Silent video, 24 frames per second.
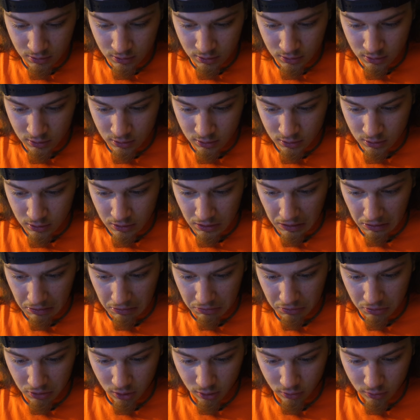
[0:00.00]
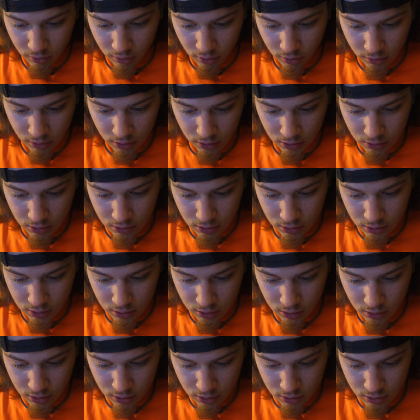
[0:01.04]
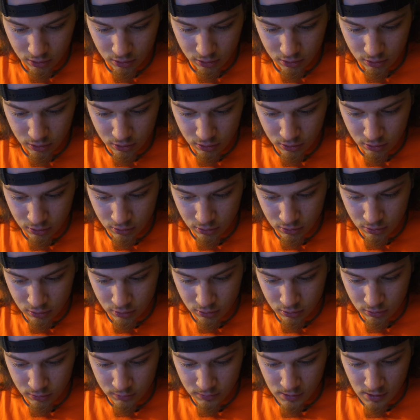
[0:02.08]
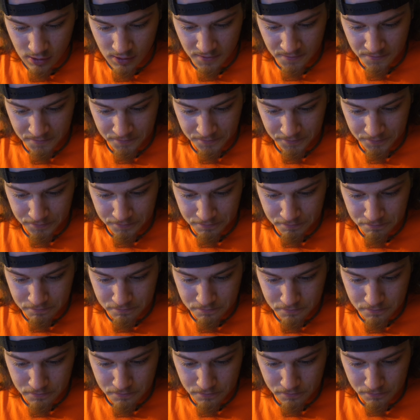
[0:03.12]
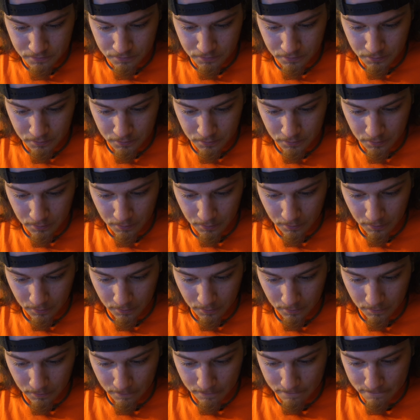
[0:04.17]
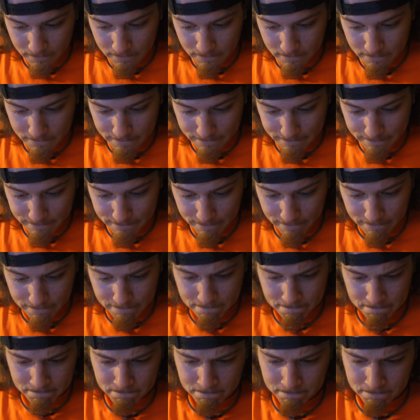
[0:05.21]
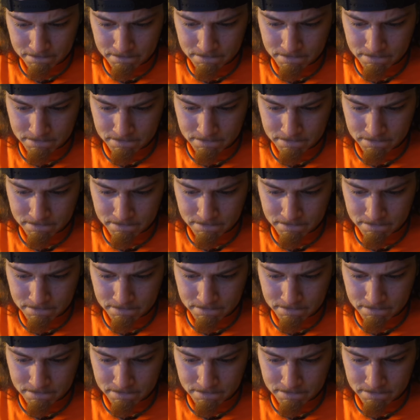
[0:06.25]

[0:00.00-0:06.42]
No one is speaking in this clip.